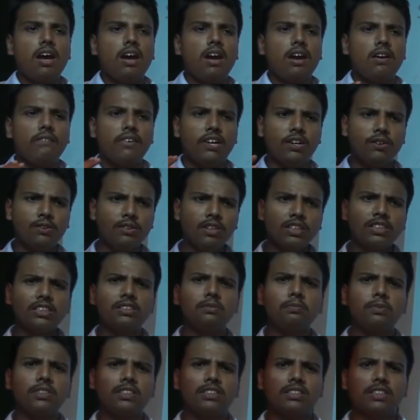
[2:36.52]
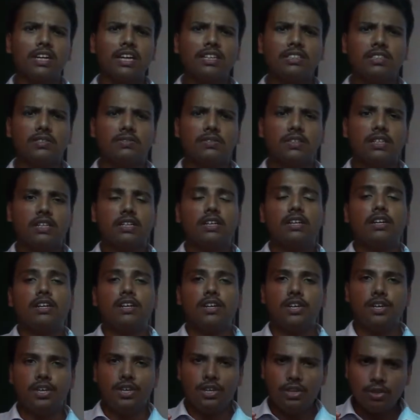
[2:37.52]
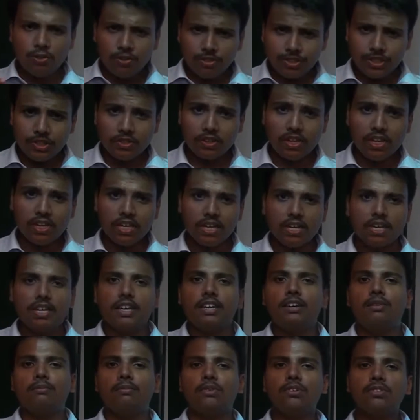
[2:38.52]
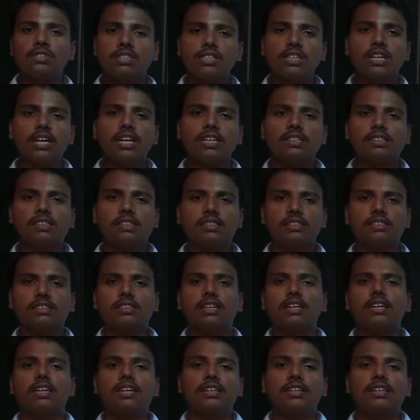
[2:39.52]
When ownership is transferred, usually, in most cases,